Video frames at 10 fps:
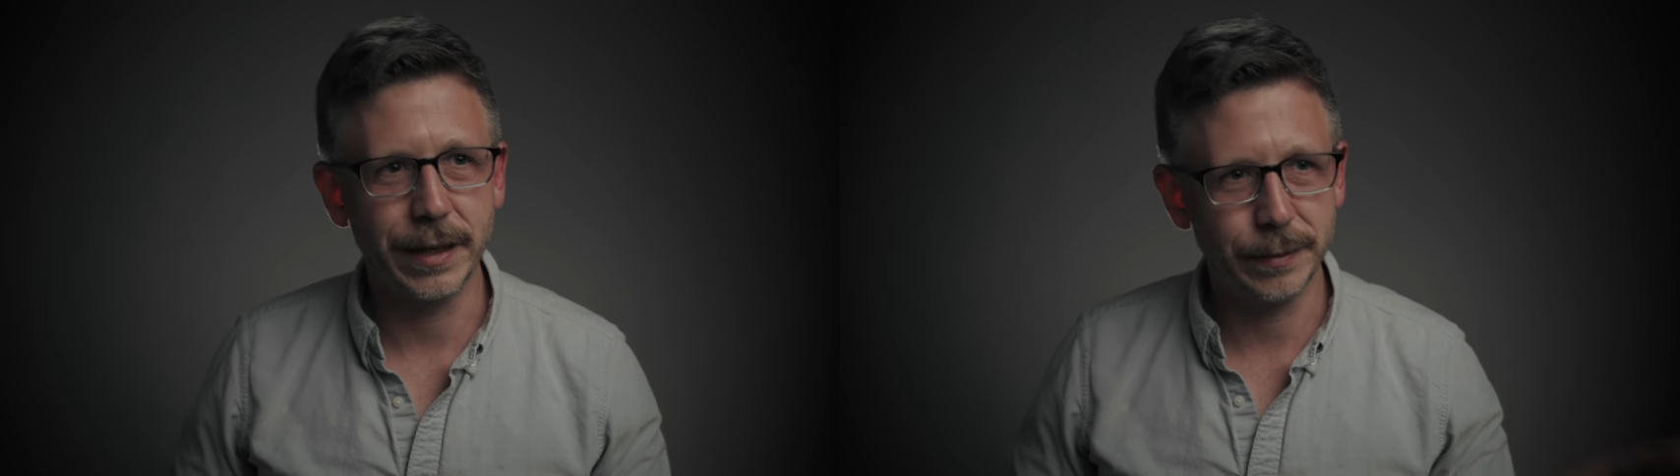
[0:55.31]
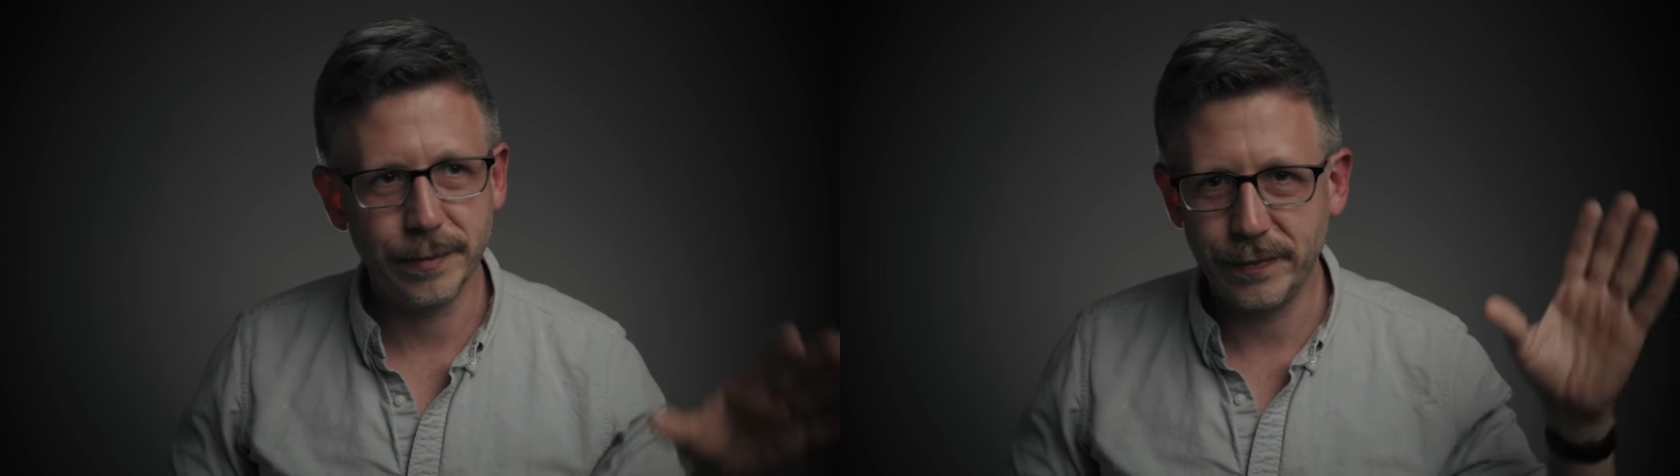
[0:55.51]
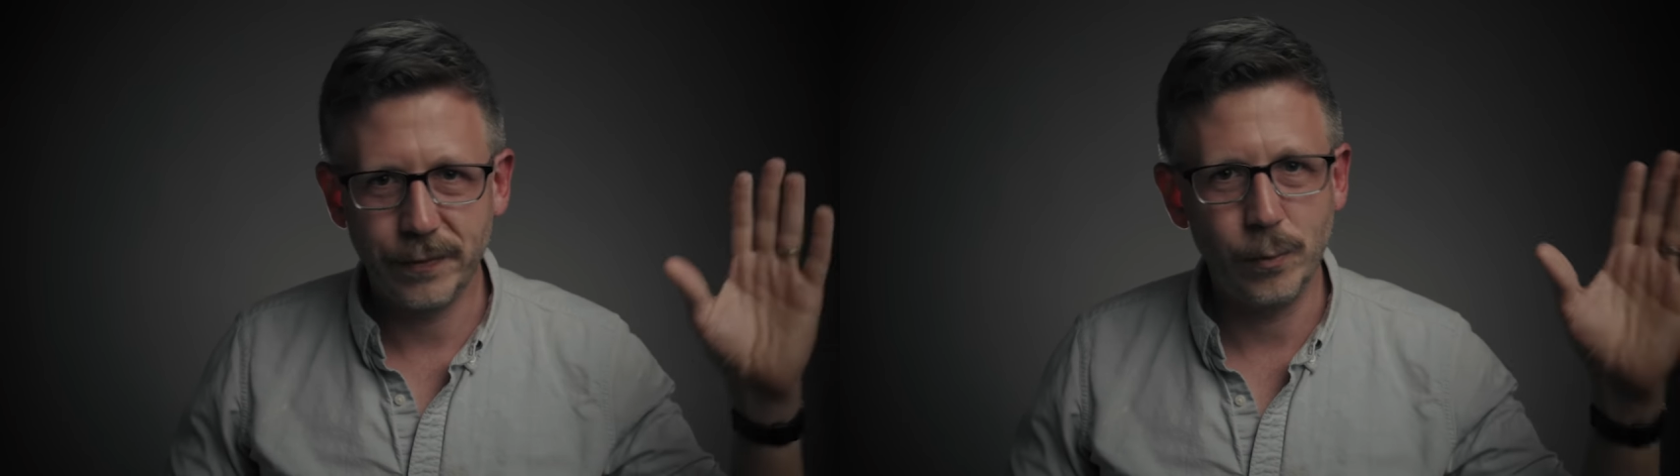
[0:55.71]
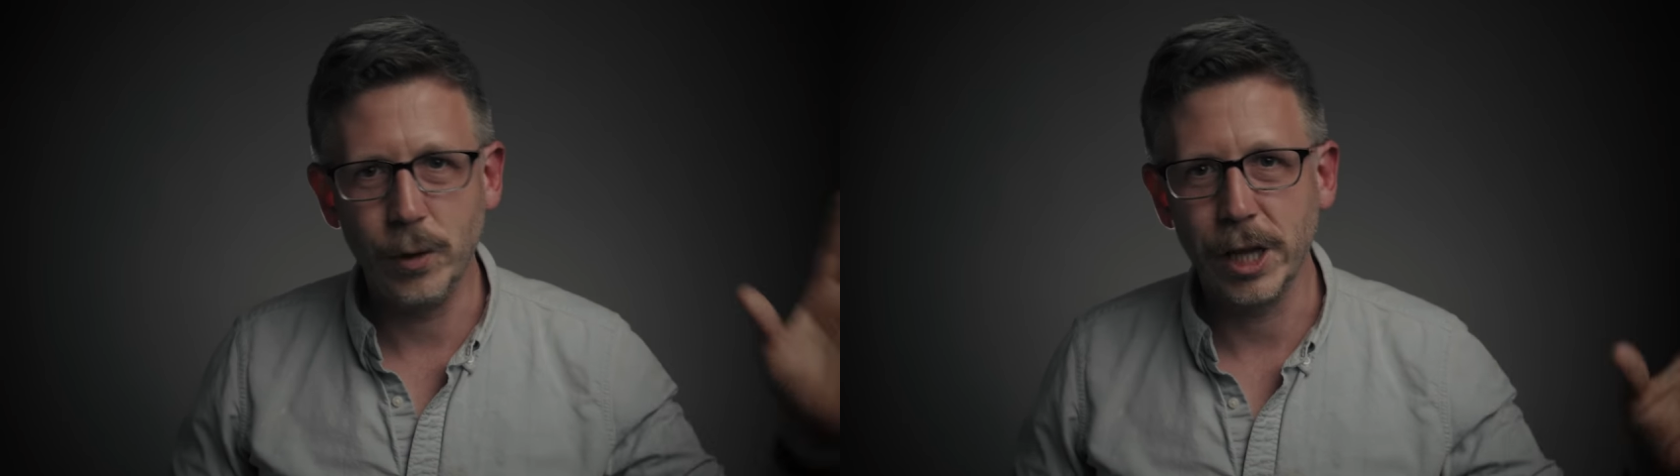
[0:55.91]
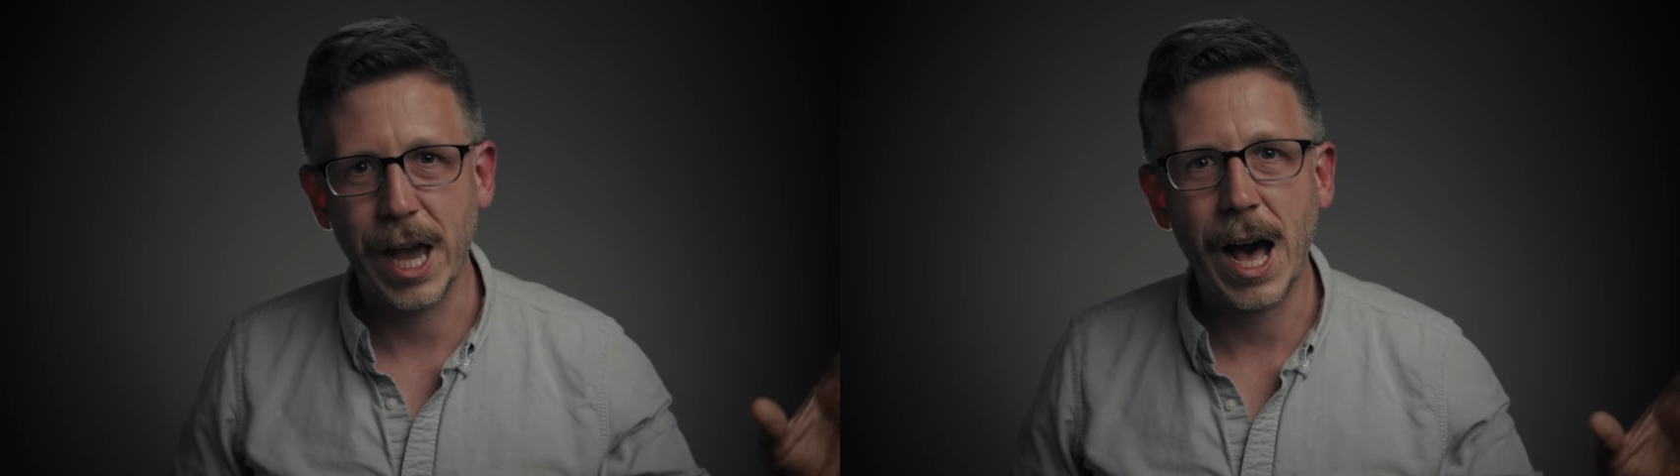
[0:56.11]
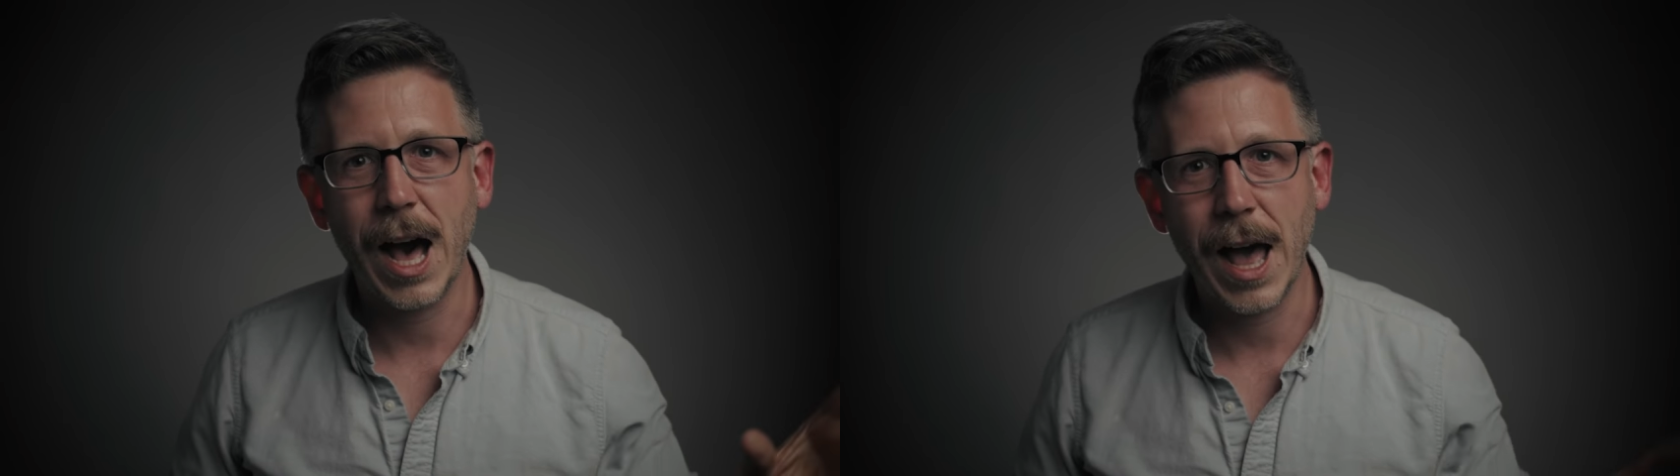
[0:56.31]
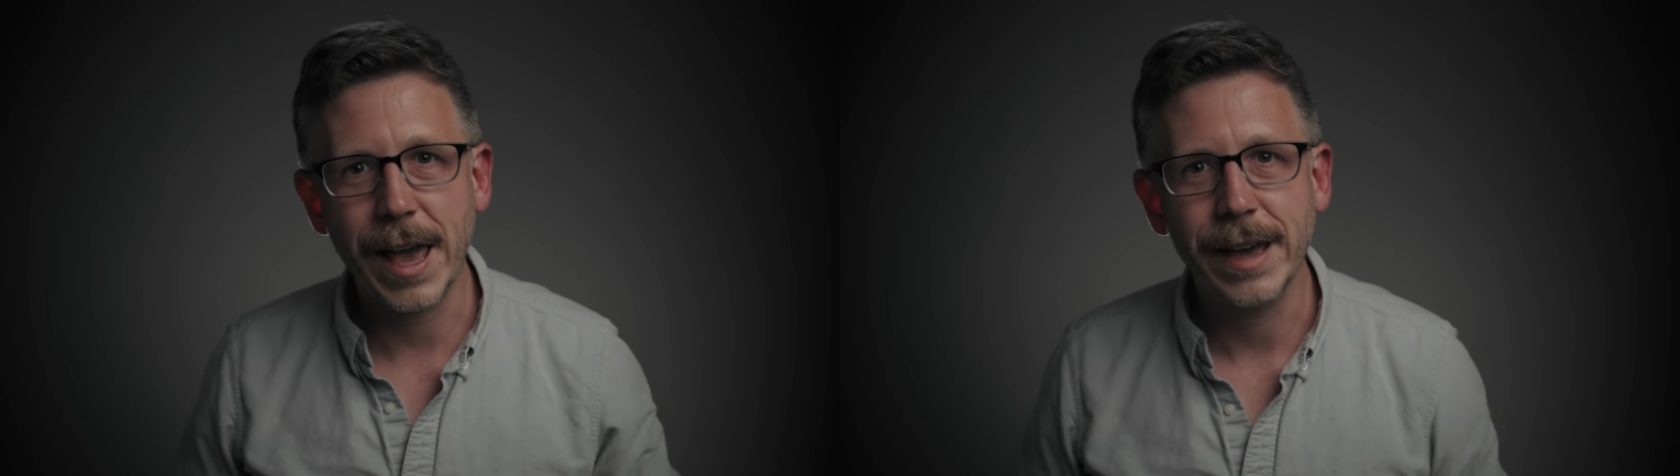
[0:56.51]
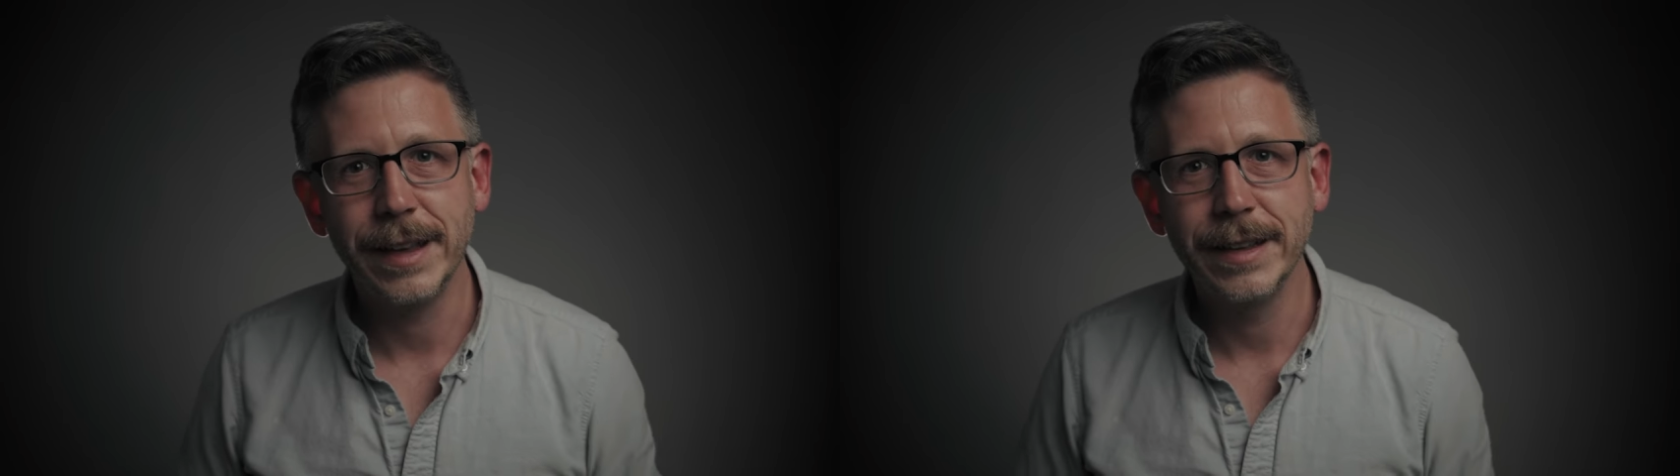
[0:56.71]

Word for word: I'm really high.